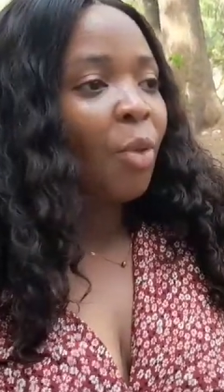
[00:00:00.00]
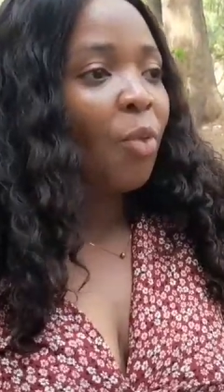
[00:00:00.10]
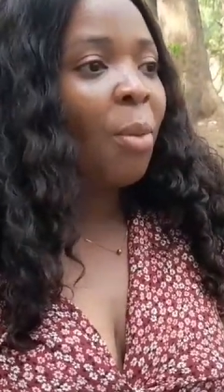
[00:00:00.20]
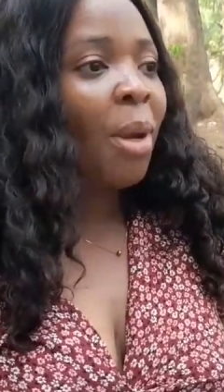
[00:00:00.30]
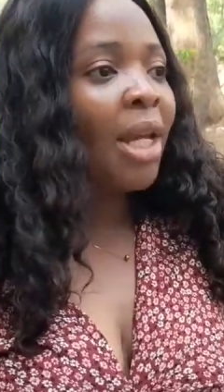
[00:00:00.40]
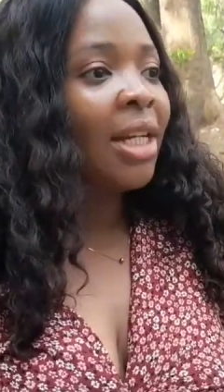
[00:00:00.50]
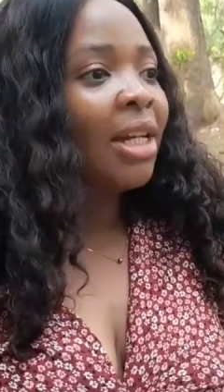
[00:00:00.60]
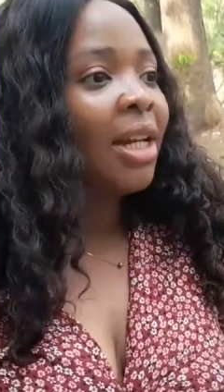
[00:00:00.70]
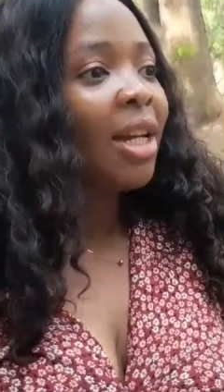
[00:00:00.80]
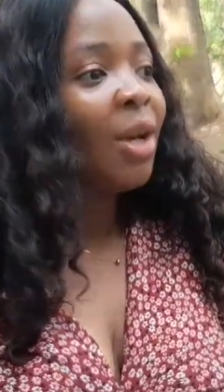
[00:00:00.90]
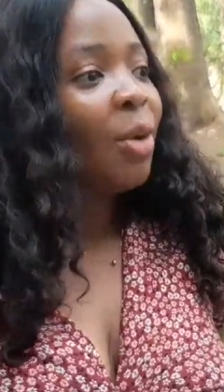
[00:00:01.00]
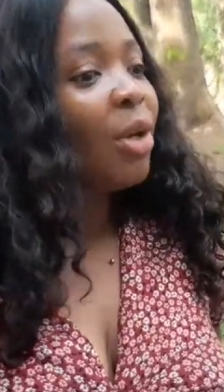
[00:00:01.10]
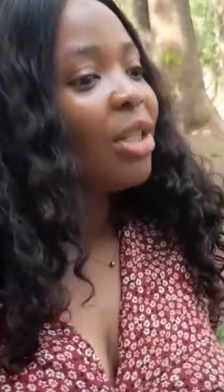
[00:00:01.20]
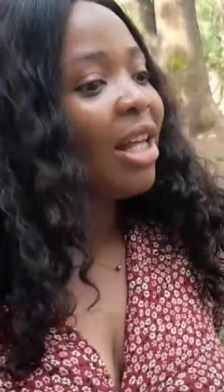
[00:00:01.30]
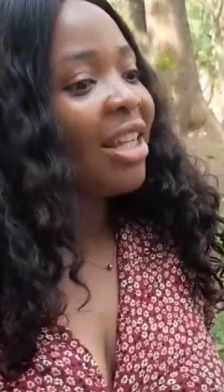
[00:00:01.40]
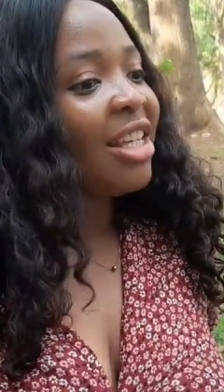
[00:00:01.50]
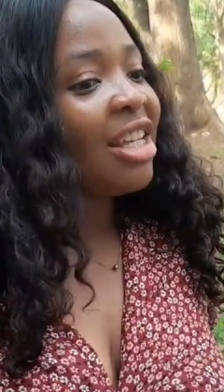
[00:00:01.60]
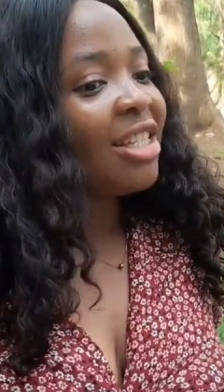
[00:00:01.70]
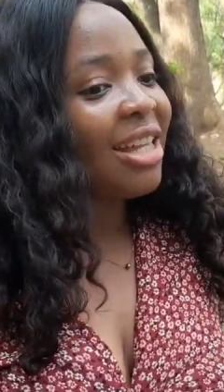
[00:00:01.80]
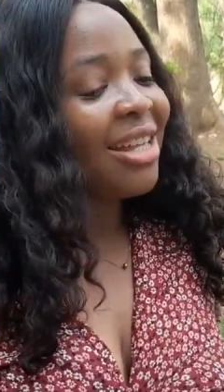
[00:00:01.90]
women, I think
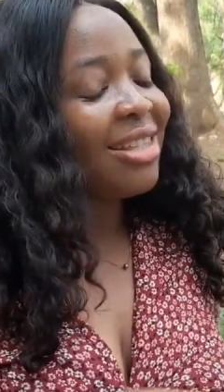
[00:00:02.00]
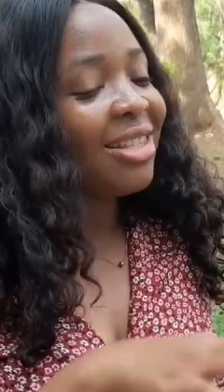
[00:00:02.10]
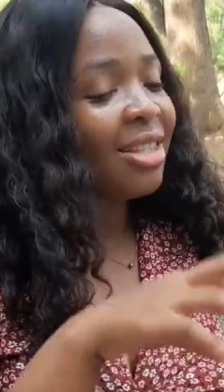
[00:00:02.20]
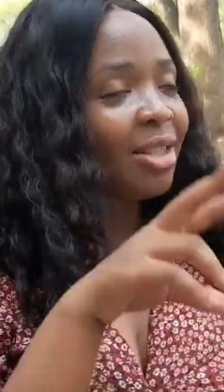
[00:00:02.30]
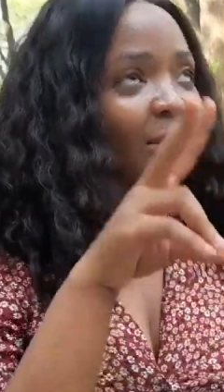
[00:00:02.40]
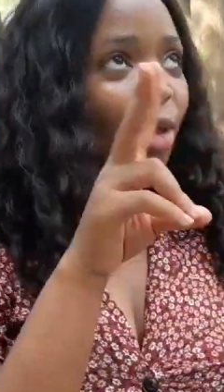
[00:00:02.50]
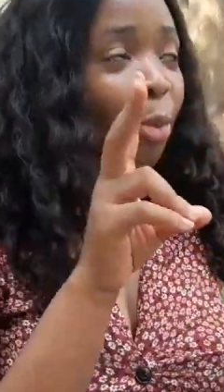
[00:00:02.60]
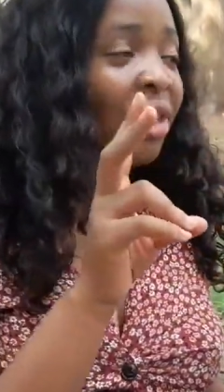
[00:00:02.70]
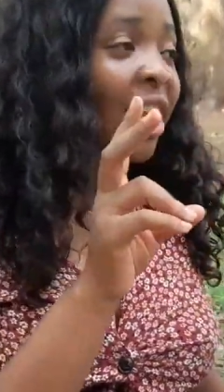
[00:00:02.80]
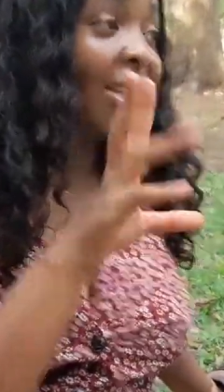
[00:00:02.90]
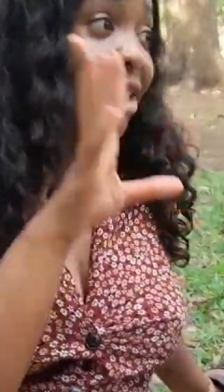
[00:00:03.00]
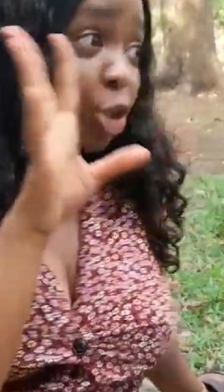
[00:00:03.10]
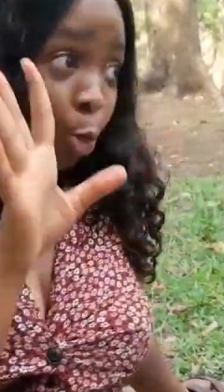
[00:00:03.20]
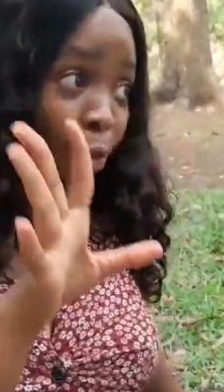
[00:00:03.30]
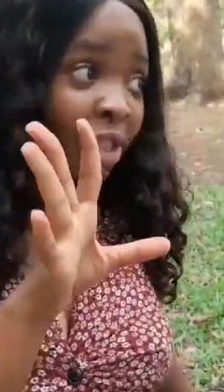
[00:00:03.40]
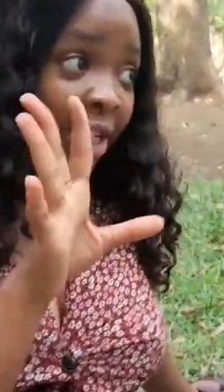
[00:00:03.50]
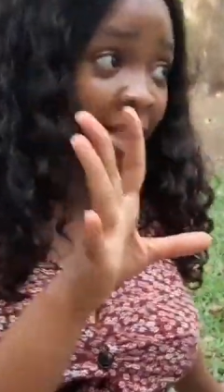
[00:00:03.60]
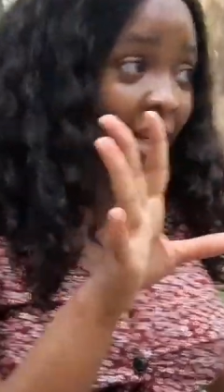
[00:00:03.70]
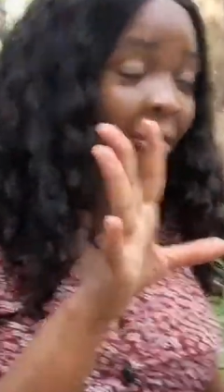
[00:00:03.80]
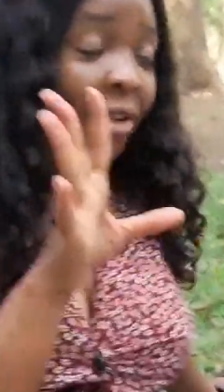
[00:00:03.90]
is that supposed
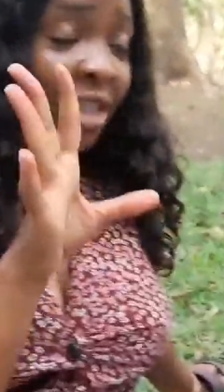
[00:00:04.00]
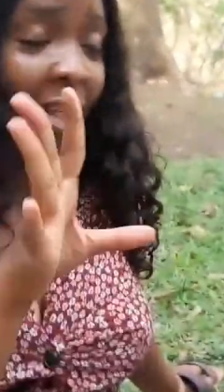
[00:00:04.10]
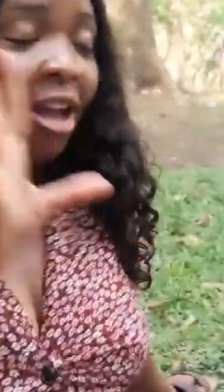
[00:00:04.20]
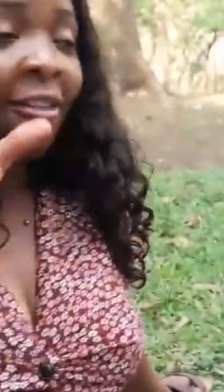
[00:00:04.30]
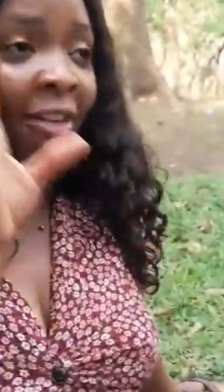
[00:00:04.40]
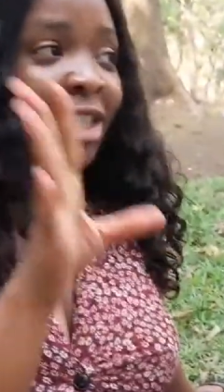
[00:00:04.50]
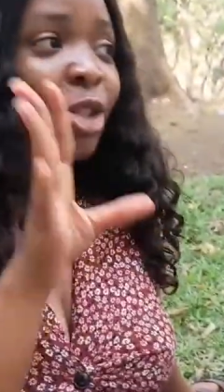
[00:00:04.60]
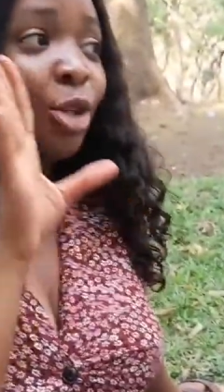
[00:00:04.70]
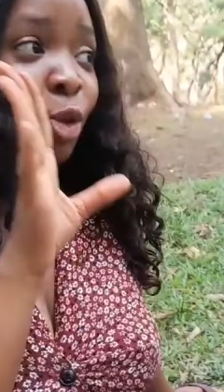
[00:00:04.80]
emphasis on